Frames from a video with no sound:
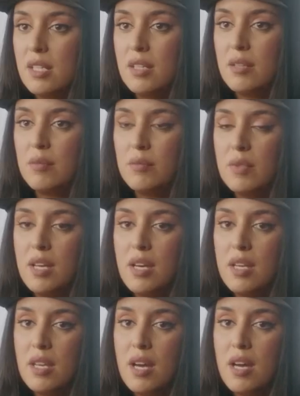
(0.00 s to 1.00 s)

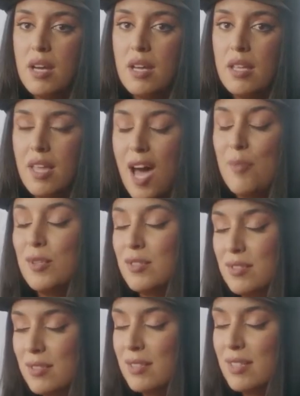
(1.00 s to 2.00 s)
that
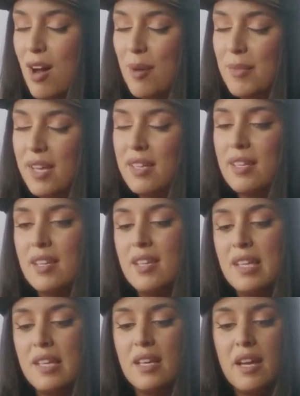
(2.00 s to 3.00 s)
happened during combat.
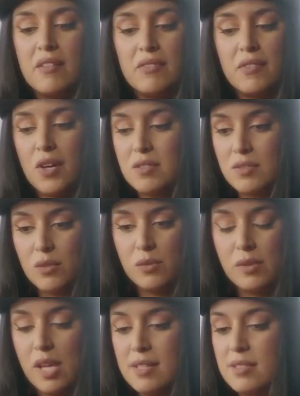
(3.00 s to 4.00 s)
I've also
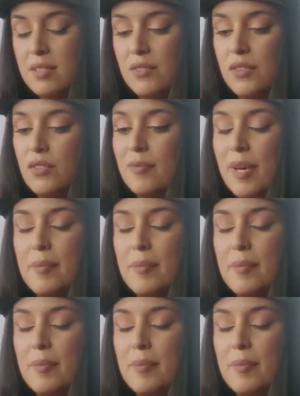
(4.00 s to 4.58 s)
lost a few of my